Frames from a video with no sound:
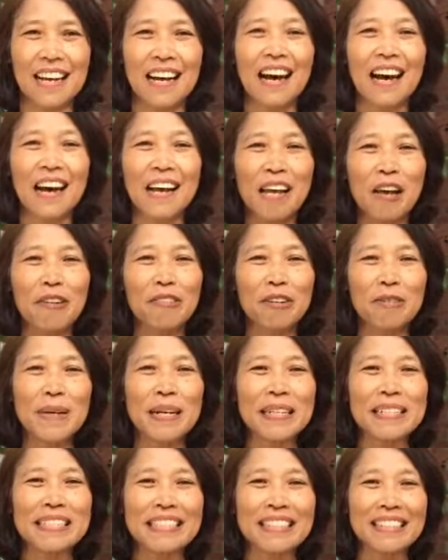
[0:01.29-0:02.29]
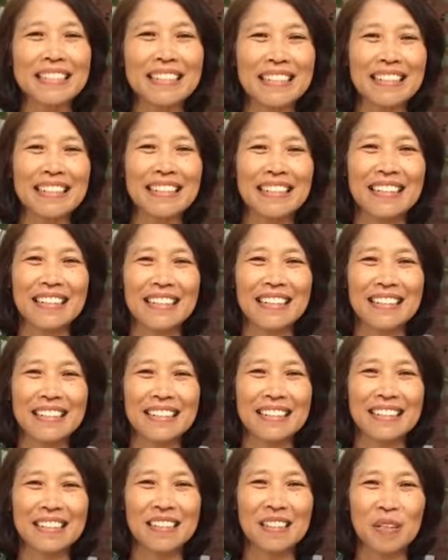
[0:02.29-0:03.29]
Hi, everybody.
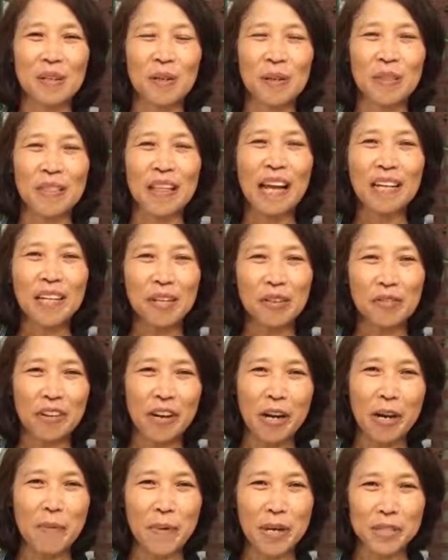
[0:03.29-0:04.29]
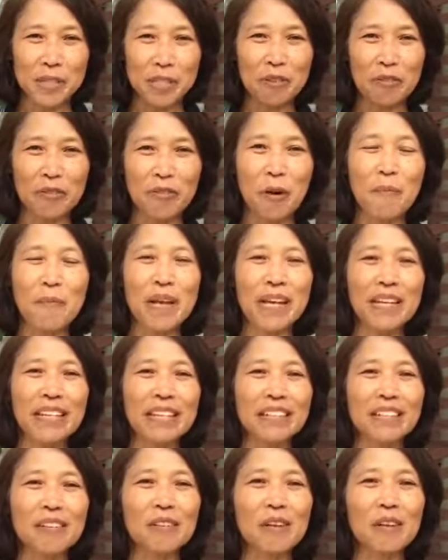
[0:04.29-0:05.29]
Thank you very much for
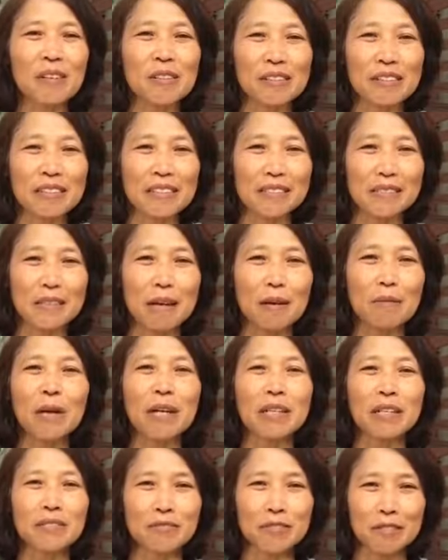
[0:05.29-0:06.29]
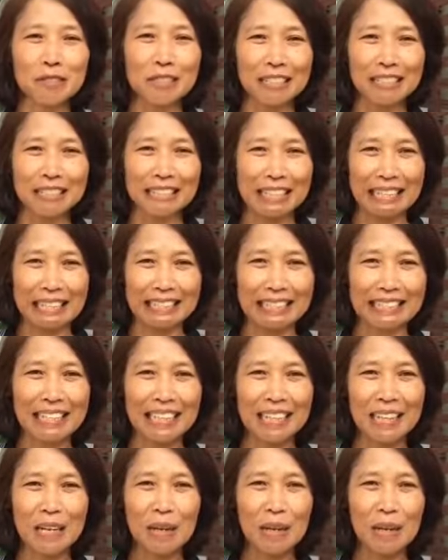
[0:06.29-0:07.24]
making the Congress a wonderful success.